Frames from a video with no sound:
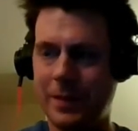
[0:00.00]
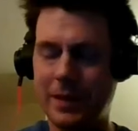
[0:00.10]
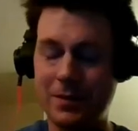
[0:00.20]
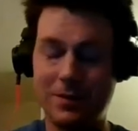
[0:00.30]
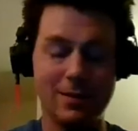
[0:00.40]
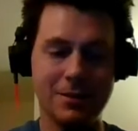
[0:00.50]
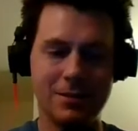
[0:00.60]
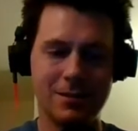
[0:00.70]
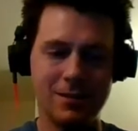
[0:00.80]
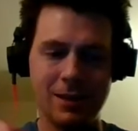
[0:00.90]
You're right.
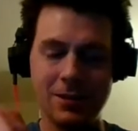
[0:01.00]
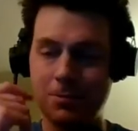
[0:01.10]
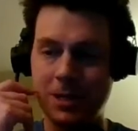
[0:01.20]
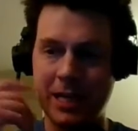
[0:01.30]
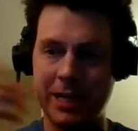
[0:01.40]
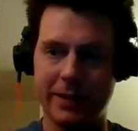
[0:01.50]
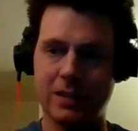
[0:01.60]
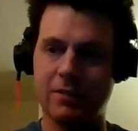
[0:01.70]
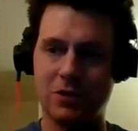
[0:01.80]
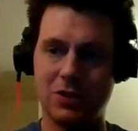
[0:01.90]
It's
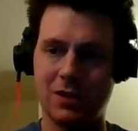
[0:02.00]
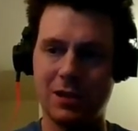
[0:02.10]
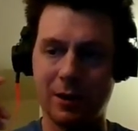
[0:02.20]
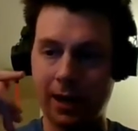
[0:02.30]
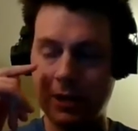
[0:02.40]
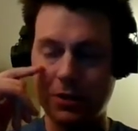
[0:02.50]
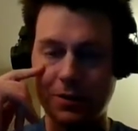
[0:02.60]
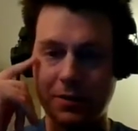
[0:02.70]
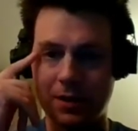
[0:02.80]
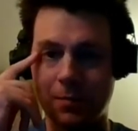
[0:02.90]
ridiculous if you sit there and
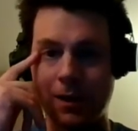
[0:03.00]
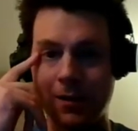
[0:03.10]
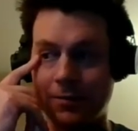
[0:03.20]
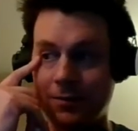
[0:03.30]
actually think about it.